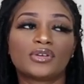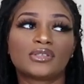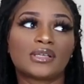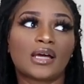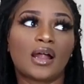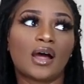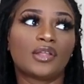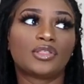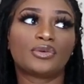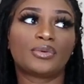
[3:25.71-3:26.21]
or it's
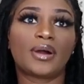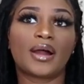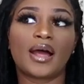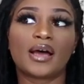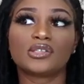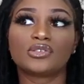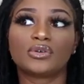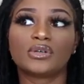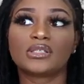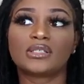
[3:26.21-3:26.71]
not
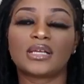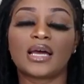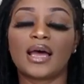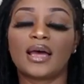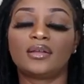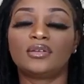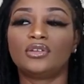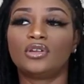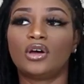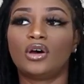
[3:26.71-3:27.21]
authorized, or it's
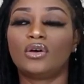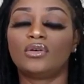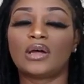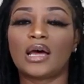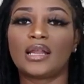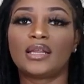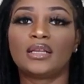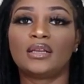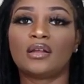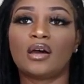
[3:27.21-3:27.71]
not,
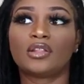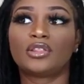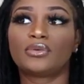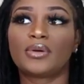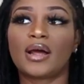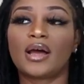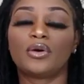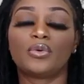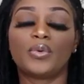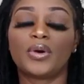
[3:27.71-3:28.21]
I didn't
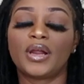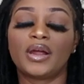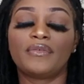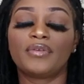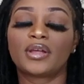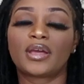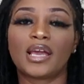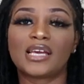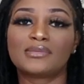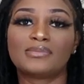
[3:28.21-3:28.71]
authorize, or
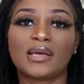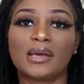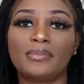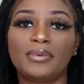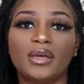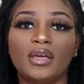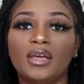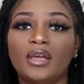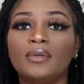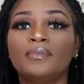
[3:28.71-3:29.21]
whatever the case may
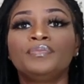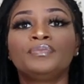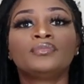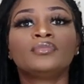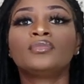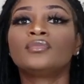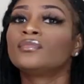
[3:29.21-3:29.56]
be,